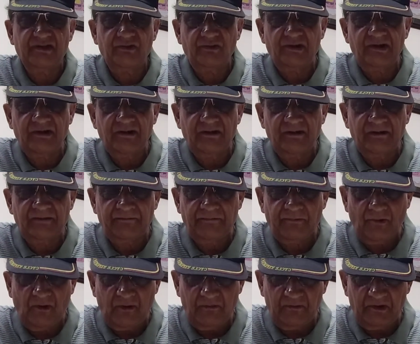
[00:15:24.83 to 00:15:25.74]
urinary
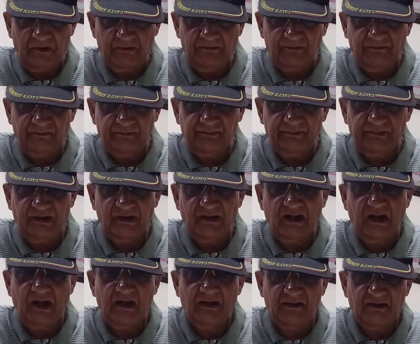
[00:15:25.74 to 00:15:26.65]
problem, an
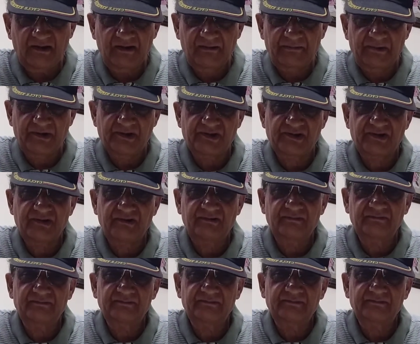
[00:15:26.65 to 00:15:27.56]
elderly person,
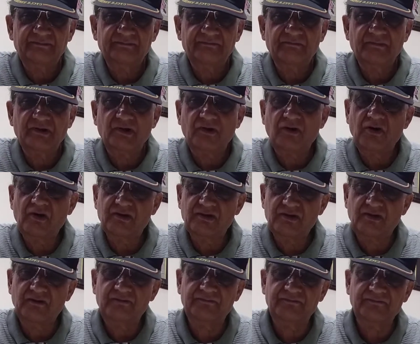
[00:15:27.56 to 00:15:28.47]
because
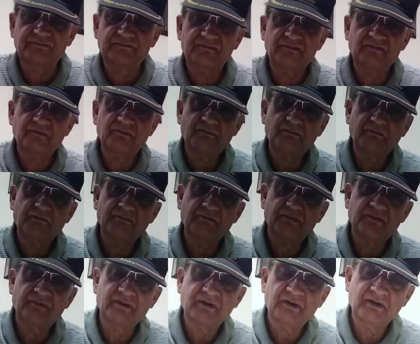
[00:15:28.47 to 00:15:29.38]
of
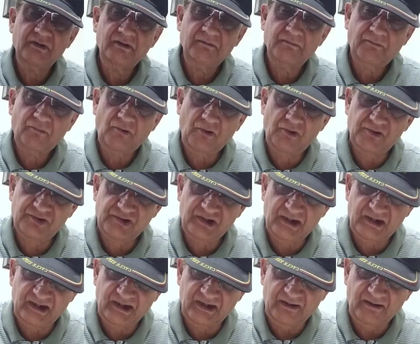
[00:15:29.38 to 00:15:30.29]

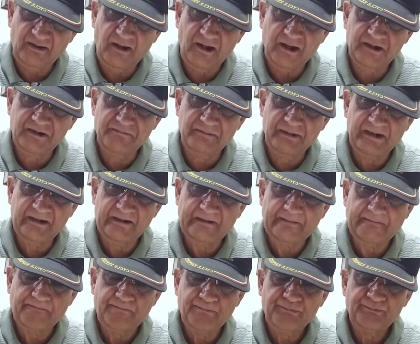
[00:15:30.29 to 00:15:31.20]
prostatic enlargement,
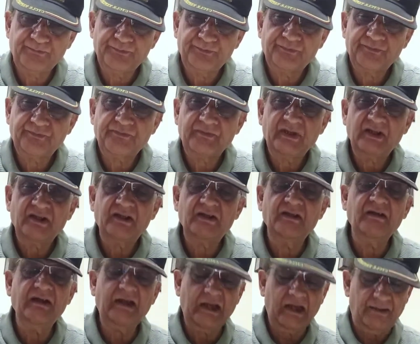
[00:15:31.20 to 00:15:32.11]
he
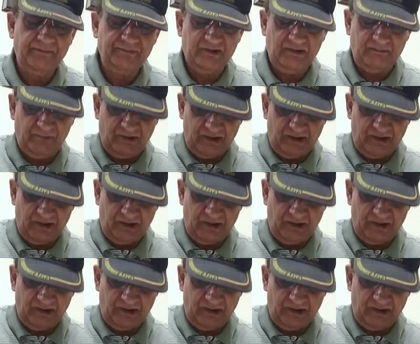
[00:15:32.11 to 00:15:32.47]
will have some